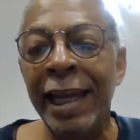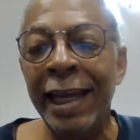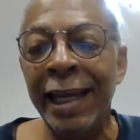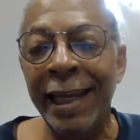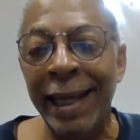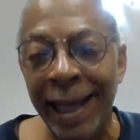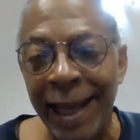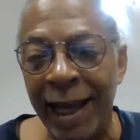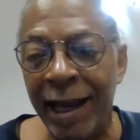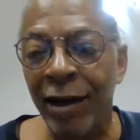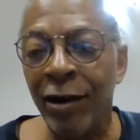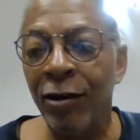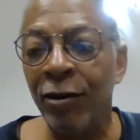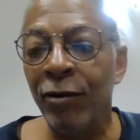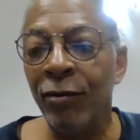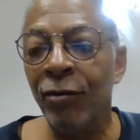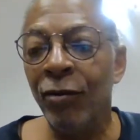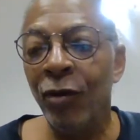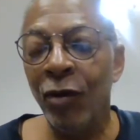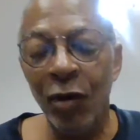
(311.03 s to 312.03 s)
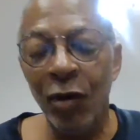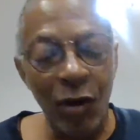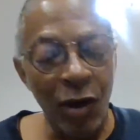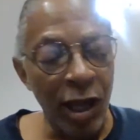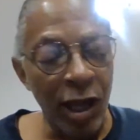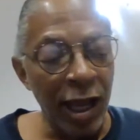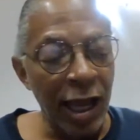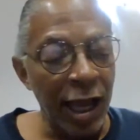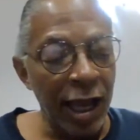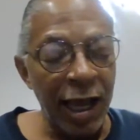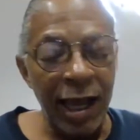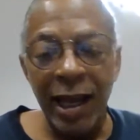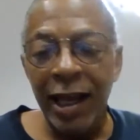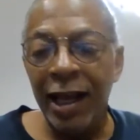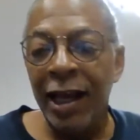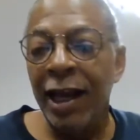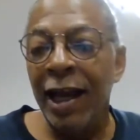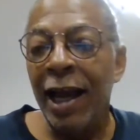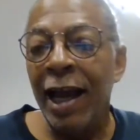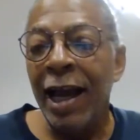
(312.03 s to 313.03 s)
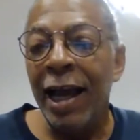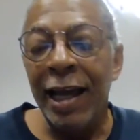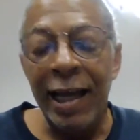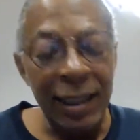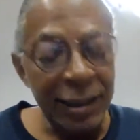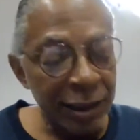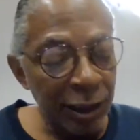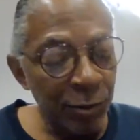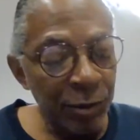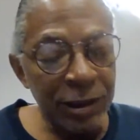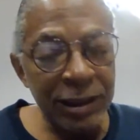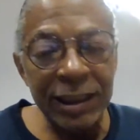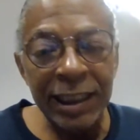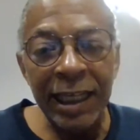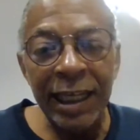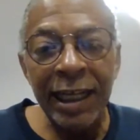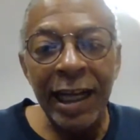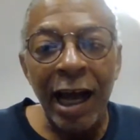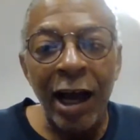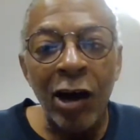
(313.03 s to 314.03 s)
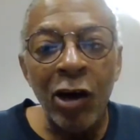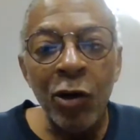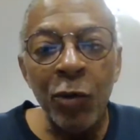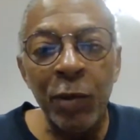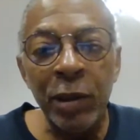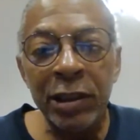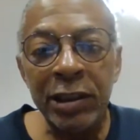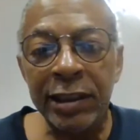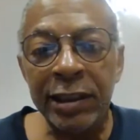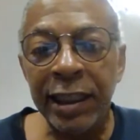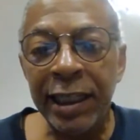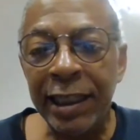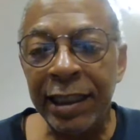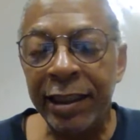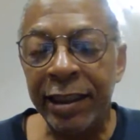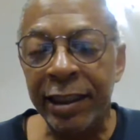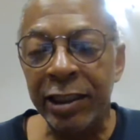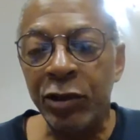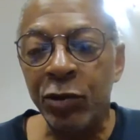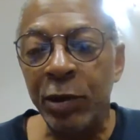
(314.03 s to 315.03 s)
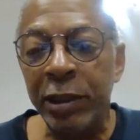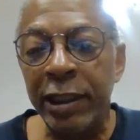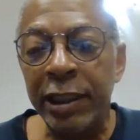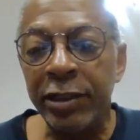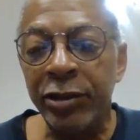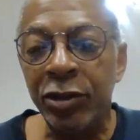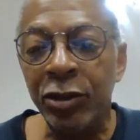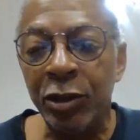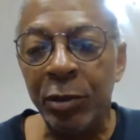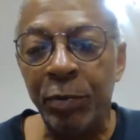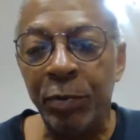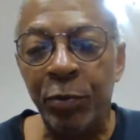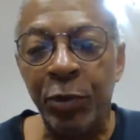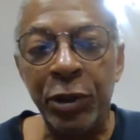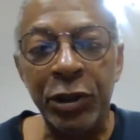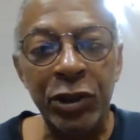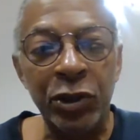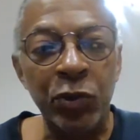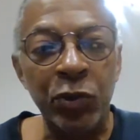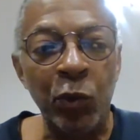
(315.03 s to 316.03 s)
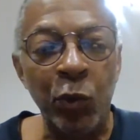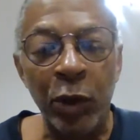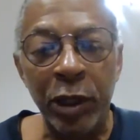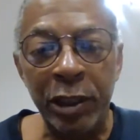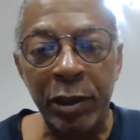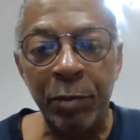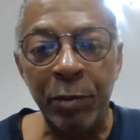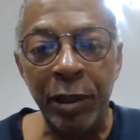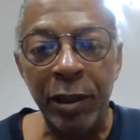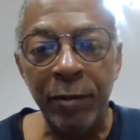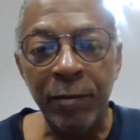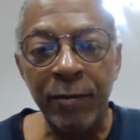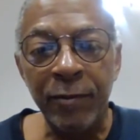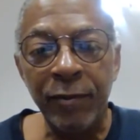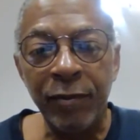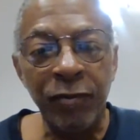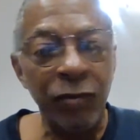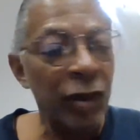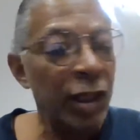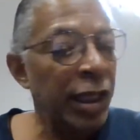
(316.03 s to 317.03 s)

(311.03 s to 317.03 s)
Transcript: Now, as I was saying, I always take this one into the bush with me.